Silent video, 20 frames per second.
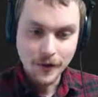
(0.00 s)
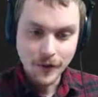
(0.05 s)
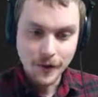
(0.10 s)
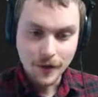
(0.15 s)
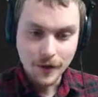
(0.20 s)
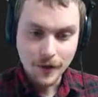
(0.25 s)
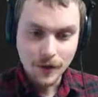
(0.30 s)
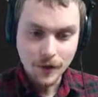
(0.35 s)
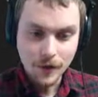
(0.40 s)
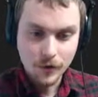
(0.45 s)

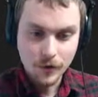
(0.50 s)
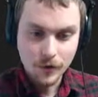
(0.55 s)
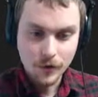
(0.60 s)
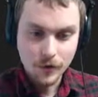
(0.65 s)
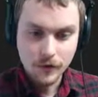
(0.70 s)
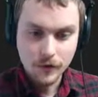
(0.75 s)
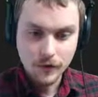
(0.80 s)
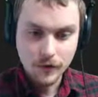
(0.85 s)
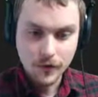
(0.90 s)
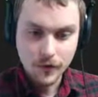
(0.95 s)

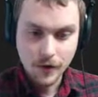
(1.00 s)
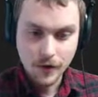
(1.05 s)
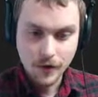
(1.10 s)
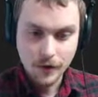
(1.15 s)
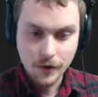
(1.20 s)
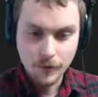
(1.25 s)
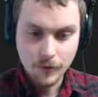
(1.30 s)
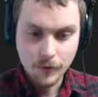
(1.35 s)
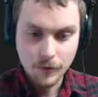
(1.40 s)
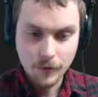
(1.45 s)
Encoded
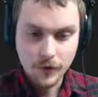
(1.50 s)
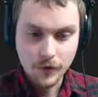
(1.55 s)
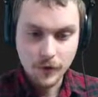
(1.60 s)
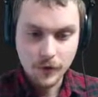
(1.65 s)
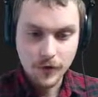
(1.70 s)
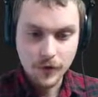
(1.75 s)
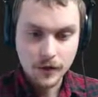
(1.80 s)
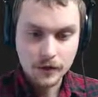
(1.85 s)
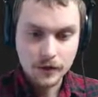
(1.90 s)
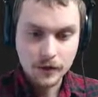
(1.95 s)
uh,
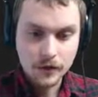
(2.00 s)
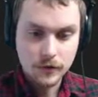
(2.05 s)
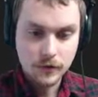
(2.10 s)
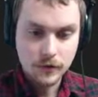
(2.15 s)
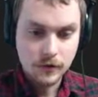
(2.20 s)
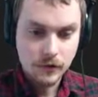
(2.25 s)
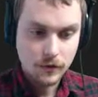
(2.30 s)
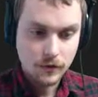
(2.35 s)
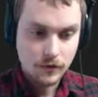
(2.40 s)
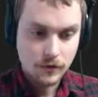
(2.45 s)
redirect
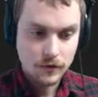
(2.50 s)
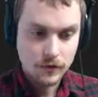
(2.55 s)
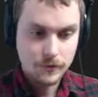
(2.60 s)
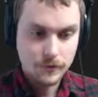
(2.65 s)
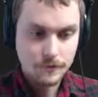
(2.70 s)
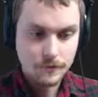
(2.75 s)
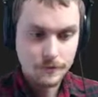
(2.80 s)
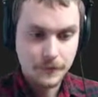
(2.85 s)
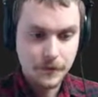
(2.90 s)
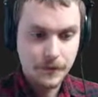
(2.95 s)

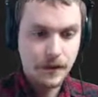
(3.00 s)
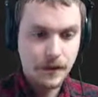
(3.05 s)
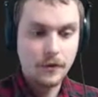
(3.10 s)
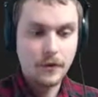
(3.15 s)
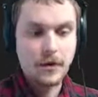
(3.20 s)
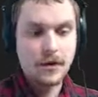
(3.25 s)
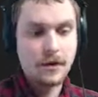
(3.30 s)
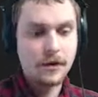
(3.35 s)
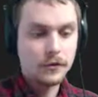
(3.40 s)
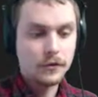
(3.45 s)
there
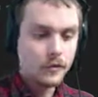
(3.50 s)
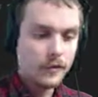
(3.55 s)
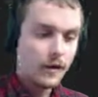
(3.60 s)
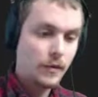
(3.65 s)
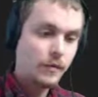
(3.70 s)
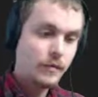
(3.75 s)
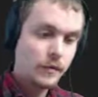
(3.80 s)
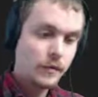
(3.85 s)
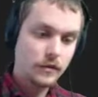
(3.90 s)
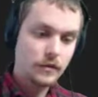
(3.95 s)
we go. So now
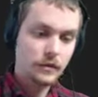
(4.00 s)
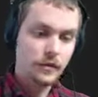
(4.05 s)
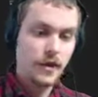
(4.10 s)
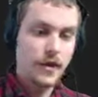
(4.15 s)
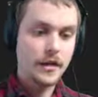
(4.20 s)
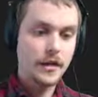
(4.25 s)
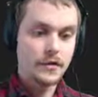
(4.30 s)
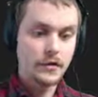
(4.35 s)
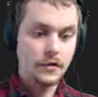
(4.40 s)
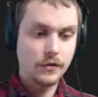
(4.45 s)
we've got the
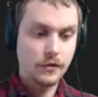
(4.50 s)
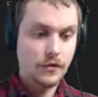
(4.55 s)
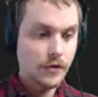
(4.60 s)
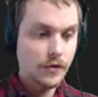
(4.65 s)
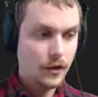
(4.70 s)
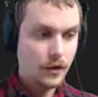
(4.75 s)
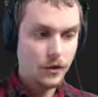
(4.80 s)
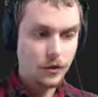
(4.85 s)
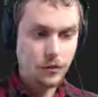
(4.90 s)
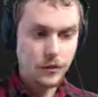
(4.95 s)
slashes and
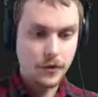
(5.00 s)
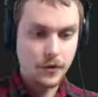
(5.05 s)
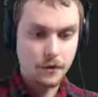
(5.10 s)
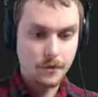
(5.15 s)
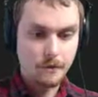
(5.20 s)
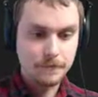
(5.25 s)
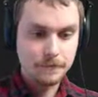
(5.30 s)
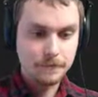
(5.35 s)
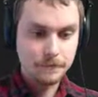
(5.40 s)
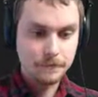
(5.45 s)
the colon
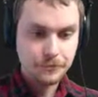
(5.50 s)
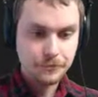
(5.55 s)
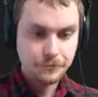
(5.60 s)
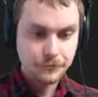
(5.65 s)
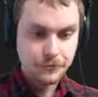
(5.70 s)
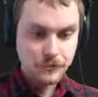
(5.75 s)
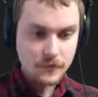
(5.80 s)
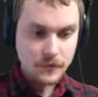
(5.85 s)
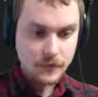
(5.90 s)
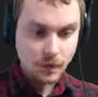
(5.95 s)

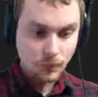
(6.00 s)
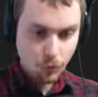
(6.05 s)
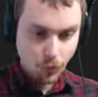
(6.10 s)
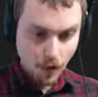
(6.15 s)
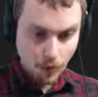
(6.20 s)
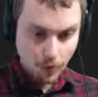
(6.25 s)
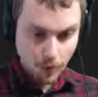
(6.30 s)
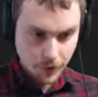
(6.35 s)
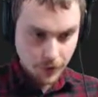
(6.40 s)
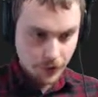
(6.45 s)

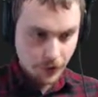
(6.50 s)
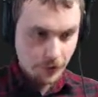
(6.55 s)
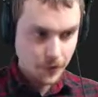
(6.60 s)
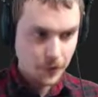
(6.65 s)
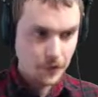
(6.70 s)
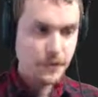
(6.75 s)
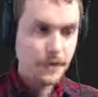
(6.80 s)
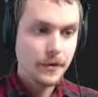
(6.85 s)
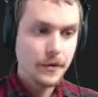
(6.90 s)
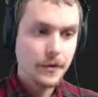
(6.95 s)
properly encoded.
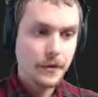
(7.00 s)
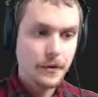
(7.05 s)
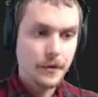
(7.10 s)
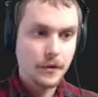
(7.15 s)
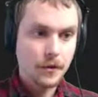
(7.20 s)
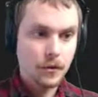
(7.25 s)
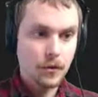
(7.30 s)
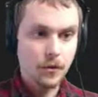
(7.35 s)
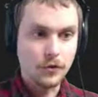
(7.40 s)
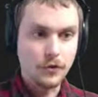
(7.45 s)

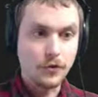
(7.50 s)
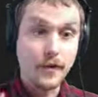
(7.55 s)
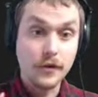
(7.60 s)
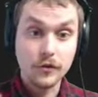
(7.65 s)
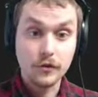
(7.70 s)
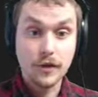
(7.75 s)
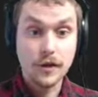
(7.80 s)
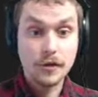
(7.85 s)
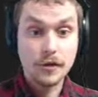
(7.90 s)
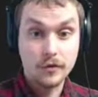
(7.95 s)
Cool. So that
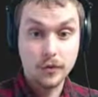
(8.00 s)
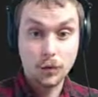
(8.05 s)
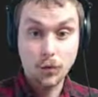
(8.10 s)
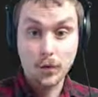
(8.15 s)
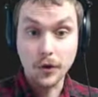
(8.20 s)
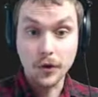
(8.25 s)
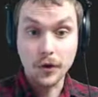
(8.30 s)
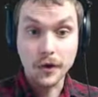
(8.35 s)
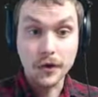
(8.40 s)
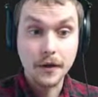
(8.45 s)
should actually
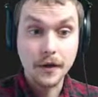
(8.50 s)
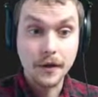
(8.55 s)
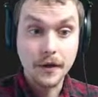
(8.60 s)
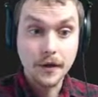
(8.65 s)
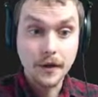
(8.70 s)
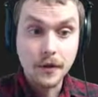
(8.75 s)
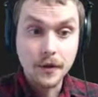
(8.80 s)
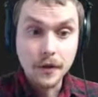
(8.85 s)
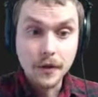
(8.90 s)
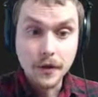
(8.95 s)
work.
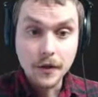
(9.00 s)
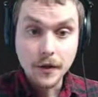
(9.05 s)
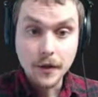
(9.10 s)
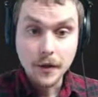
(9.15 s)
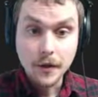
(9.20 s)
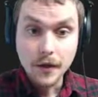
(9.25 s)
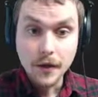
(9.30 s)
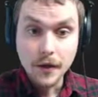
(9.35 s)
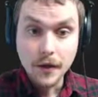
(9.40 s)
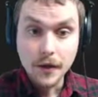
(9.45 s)

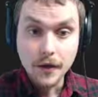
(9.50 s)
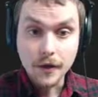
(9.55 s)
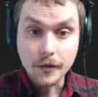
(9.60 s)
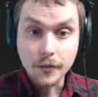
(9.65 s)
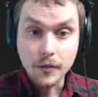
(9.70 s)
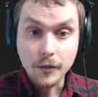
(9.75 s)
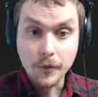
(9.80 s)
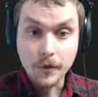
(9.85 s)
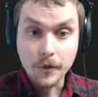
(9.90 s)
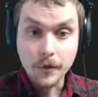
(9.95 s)
And
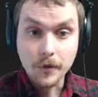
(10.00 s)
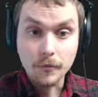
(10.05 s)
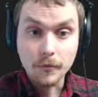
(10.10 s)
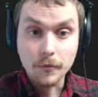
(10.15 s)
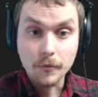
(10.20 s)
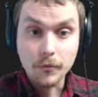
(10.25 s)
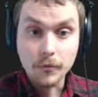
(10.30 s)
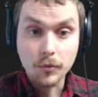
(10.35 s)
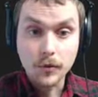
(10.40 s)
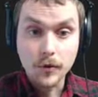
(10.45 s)
we want to
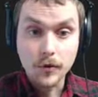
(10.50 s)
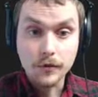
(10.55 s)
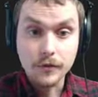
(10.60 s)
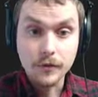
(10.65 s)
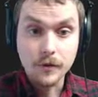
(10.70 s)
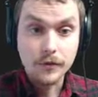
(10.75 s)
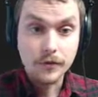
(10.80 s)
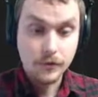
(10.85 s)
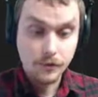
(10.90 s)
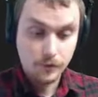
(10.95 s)
replace
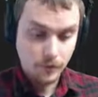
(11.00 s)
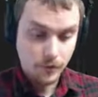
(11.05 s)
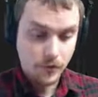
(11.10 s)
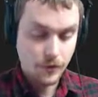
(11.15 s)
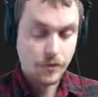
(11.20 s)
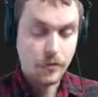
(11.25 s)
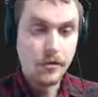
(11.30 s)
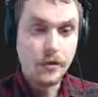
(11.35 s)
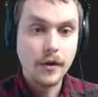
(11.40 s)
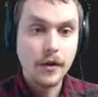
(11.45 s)
this
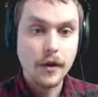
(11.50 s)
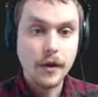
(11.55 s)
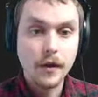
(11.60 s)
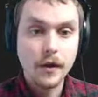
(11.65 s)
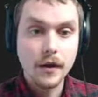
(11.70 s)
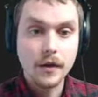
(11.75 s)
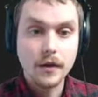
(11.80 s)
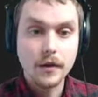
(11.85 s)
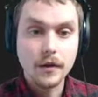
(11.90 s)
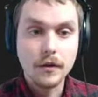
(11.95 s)
with
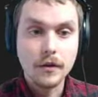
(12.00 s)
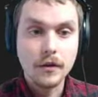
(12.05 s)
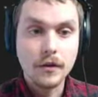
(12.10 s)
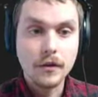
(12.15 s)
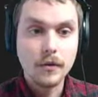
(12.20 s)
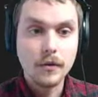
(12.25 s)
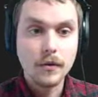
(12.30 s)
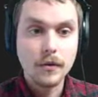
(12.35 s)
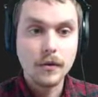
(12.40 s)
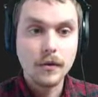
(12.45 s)

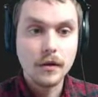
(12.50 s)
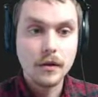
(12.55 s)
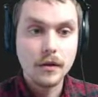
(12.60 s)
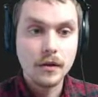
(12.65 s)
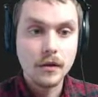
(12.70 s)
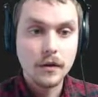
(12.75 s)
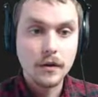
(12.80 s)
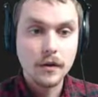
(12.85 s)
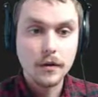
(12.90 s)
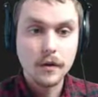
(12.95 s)

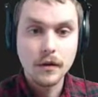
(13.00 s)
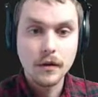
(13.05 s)
encoded